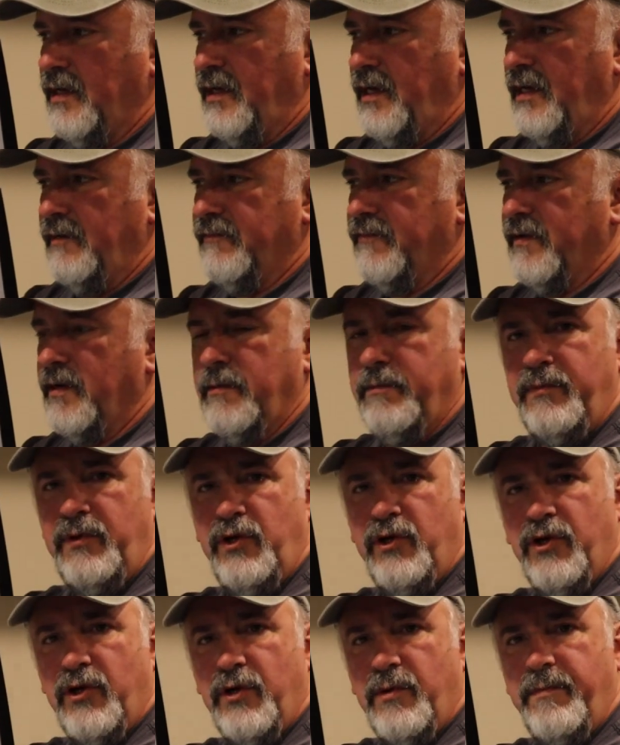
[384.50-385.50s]
And from
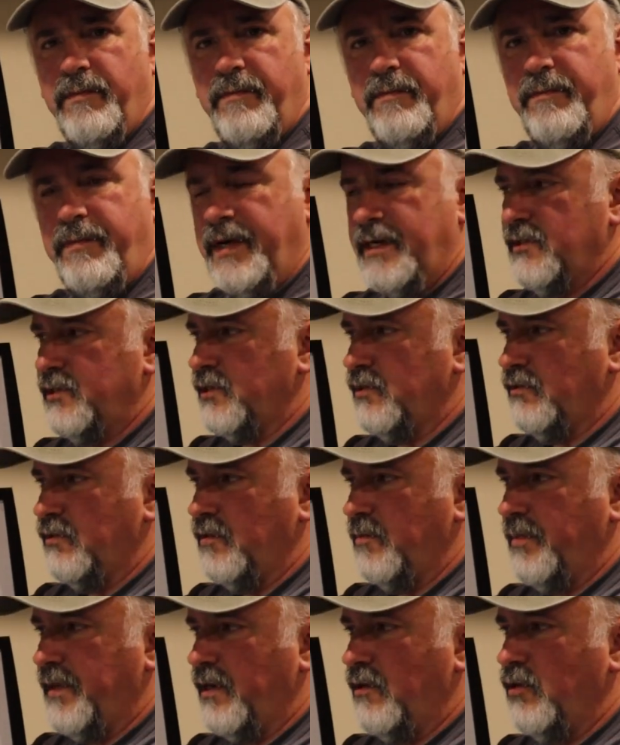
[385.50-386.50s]
your pedestal,
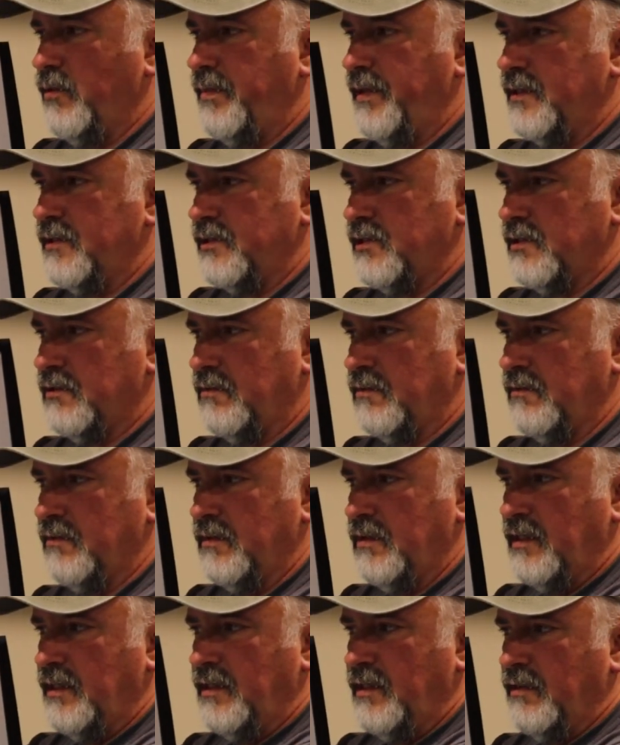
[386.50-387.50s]
the power pedestal,
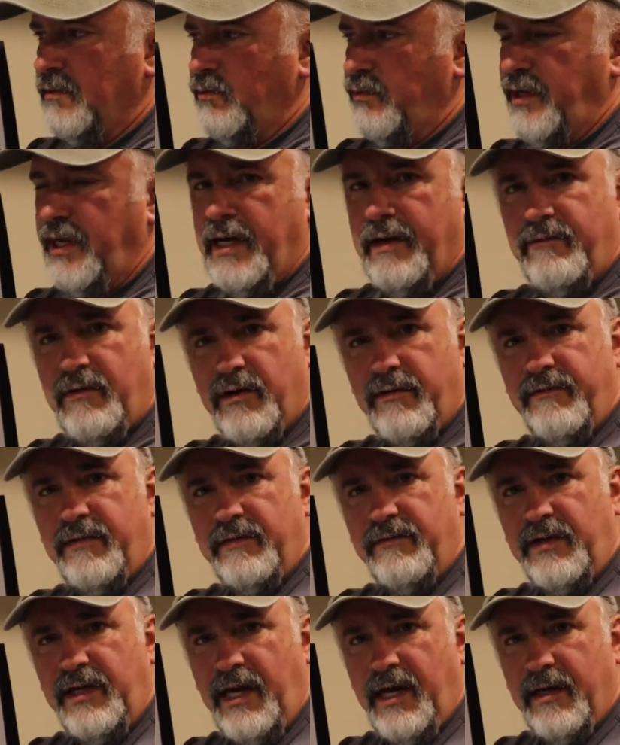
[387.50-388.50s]
we have our
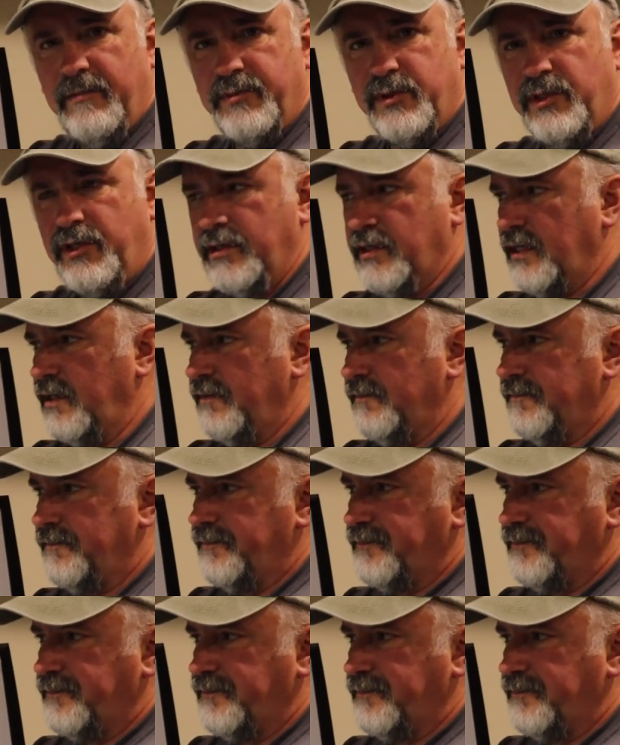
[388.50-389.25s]
50 amp circuit.